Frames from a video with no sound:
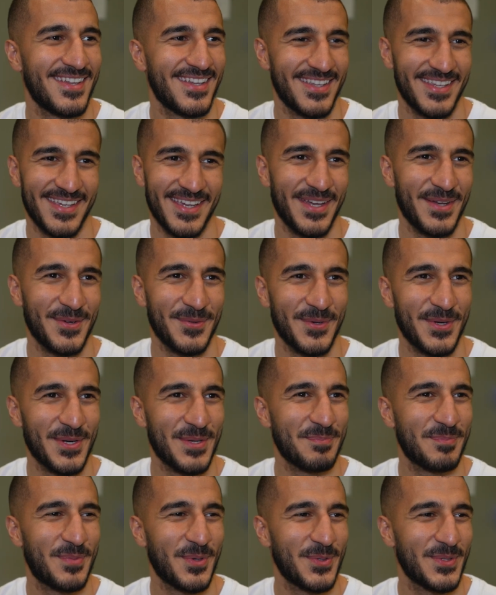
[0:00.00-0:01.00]
Yeah, we're
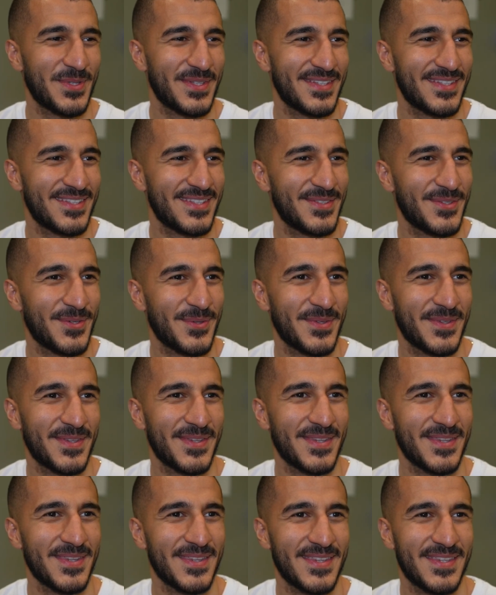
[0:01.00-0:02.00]
in Poland. You know,
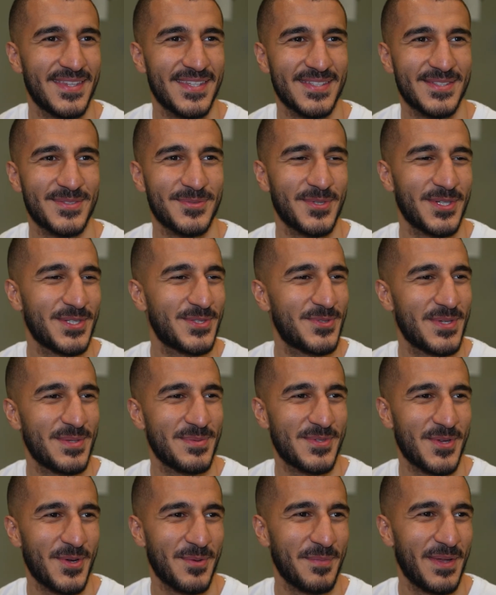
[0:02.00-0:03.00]
this is what
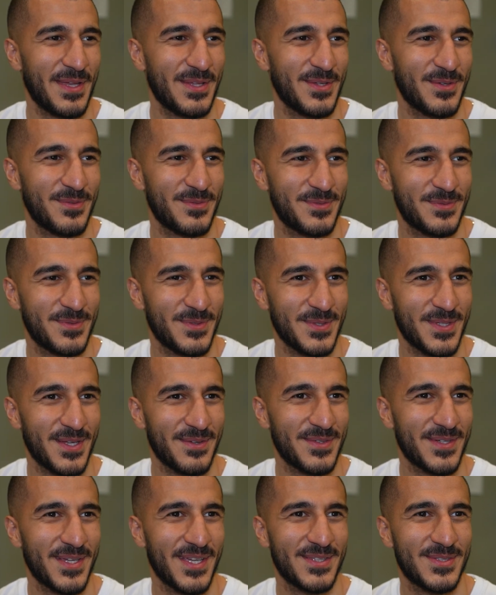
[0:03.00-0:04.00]
dreams are made of. You
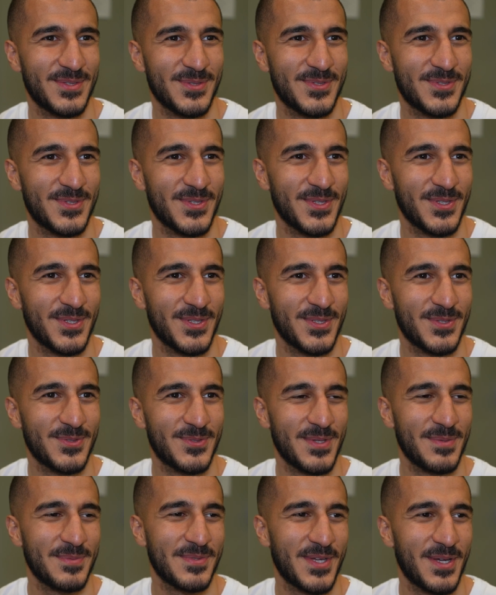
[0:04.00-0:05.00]
never get used to your
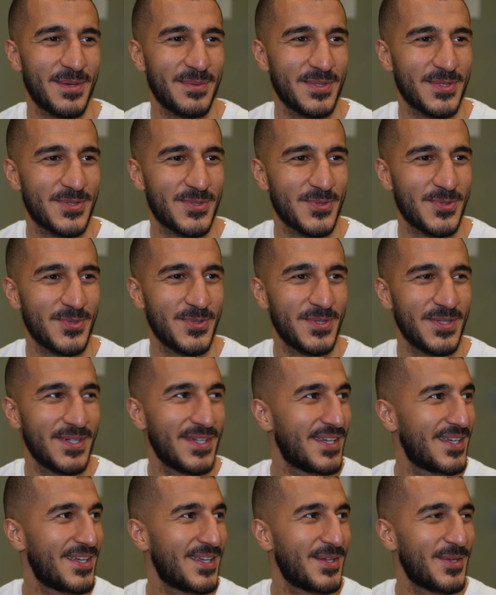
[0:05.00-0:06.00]
dreams coming true,
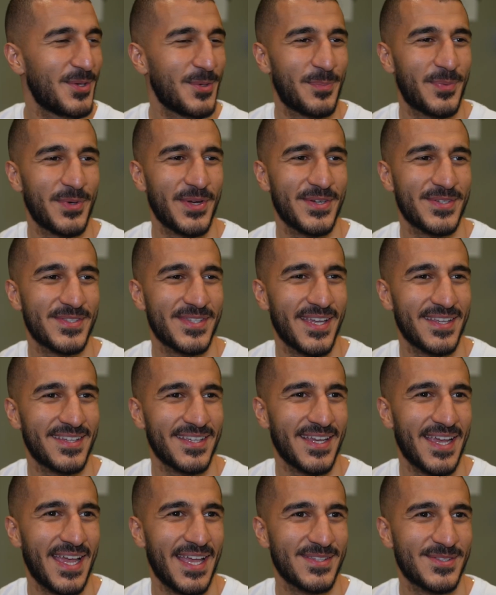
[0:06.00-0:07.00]
your prayers
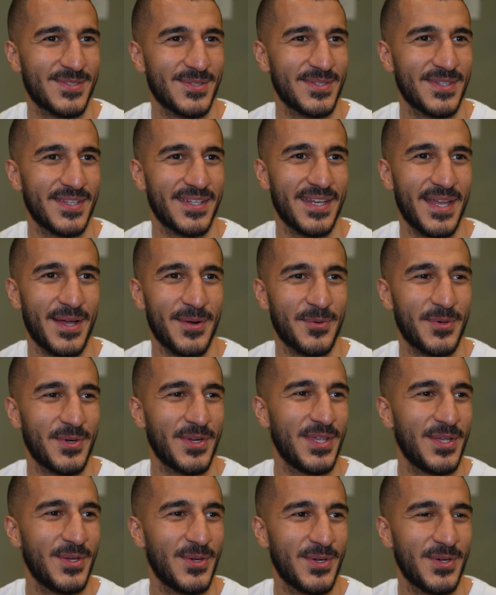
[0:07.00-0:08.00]
getting answered, and now we're
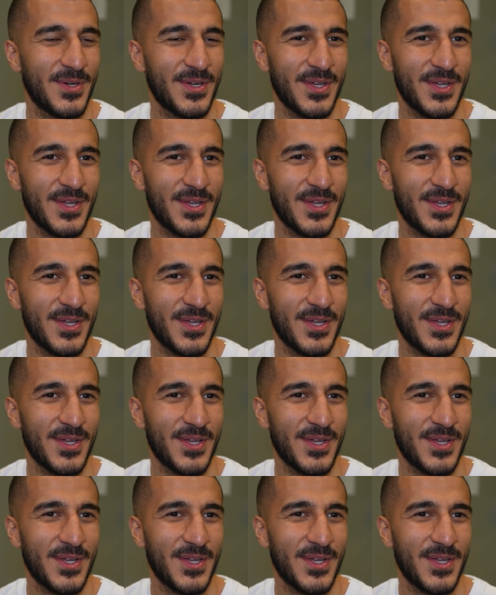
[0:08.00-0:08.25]
here